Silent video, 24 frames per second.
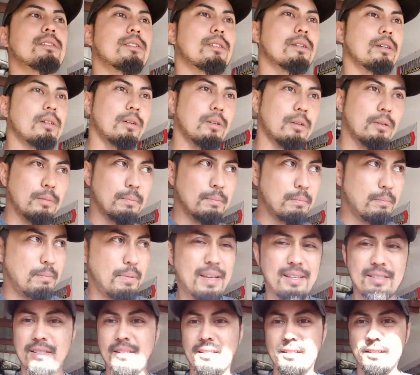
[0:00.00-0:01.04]
So
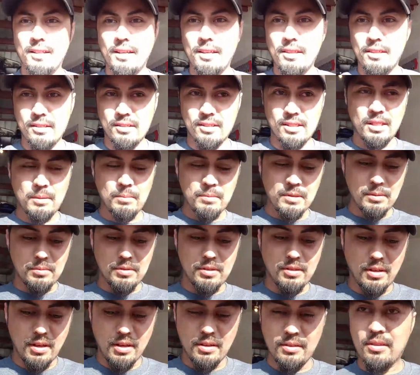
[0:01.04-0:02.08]
basically the
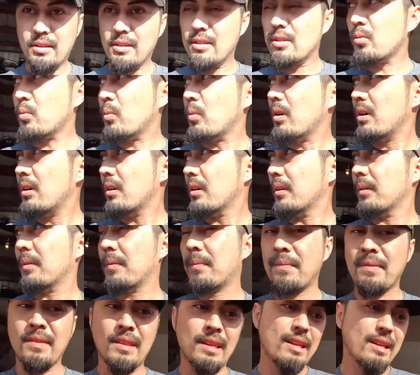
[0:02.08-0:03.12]
symptoms on this were
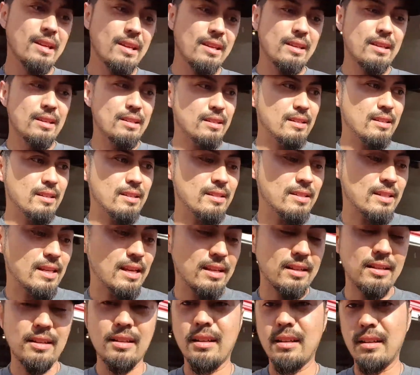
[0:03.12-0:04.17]
is
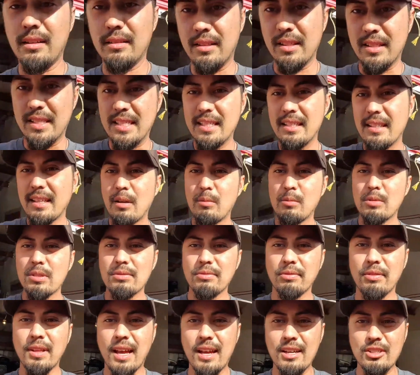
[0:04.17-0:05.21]
that uh, the D-light
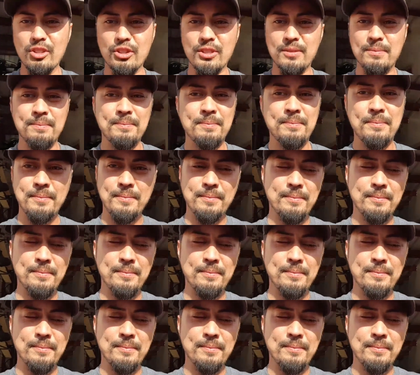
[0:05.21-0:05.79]
was flashing